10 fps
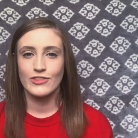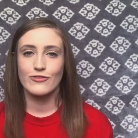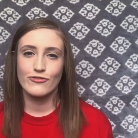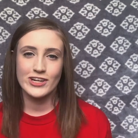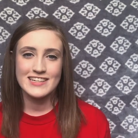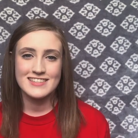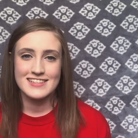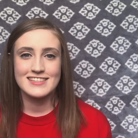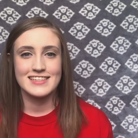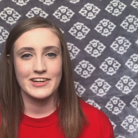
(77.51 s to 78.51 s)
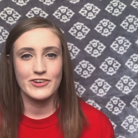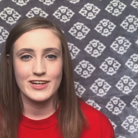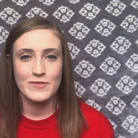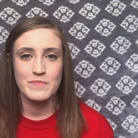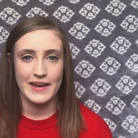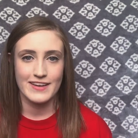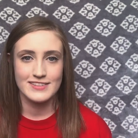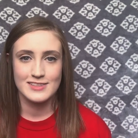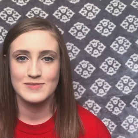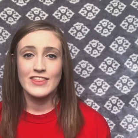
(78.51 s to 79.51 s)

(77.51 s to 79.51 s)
The frieze is a decorative band.